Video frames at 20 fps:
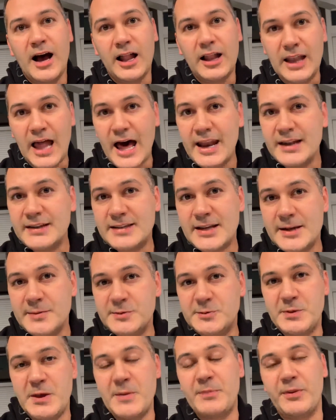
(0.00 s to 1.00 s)
a lot of
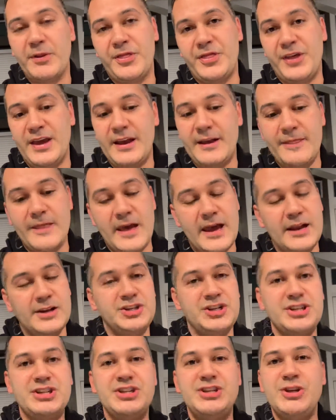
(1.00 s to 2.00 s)
times people think that
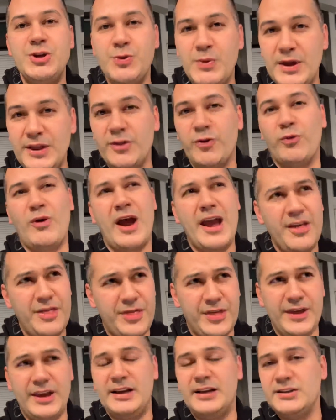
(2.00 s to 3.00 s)
just doing the right
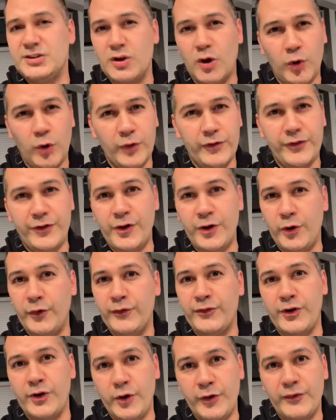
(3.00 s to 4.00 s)
things over and
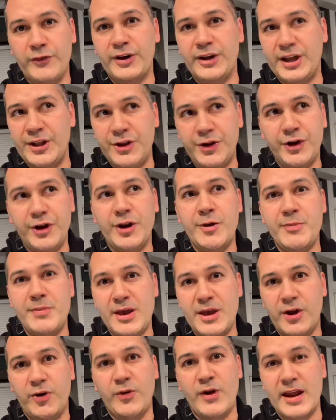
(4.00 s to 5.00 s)
over and over again, you're going to
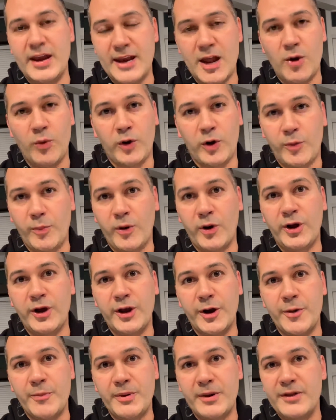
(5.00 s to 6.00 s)
be a great network
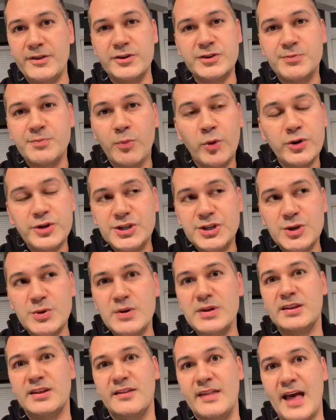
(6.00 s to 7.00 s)
marketer. But there's more to
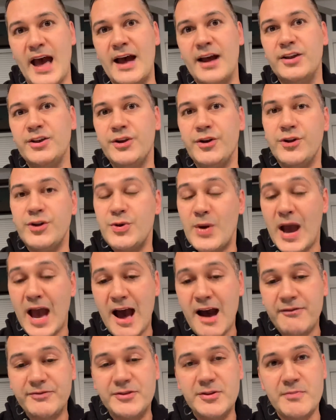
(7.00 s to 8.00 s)
it than that. You know, you
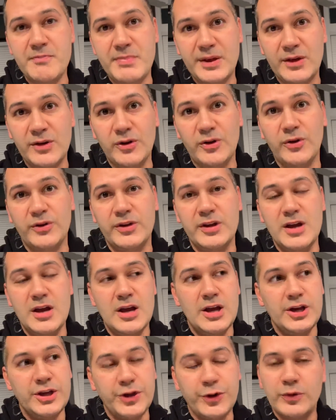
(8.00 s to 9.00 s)
have to build
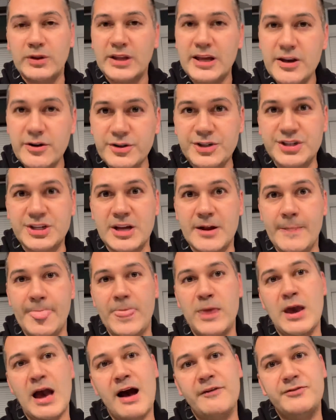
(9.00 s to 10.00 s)
your leadership.
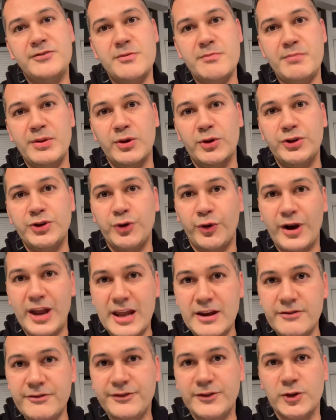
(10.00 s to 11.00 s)
You have to build your
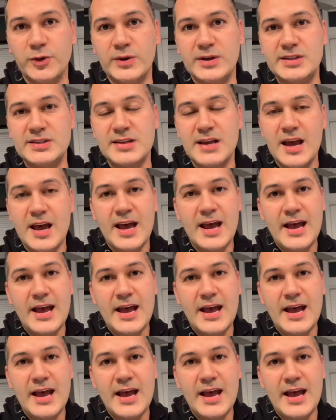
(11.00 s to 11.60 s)
influence.